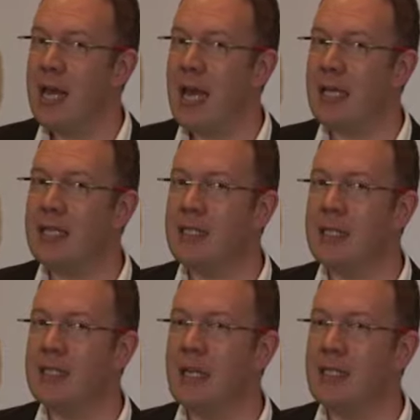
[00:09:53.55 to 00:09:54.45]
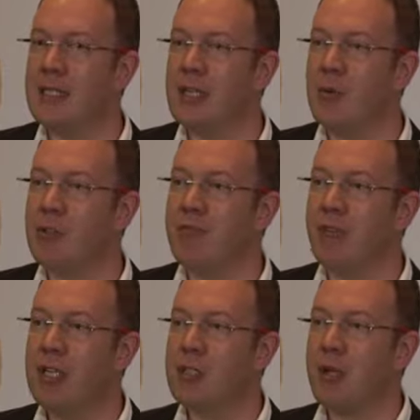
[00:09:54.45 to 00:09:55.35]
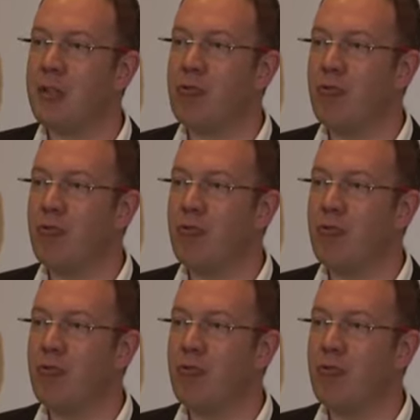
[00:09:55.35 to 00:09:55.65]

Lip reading: And he says that there was a very special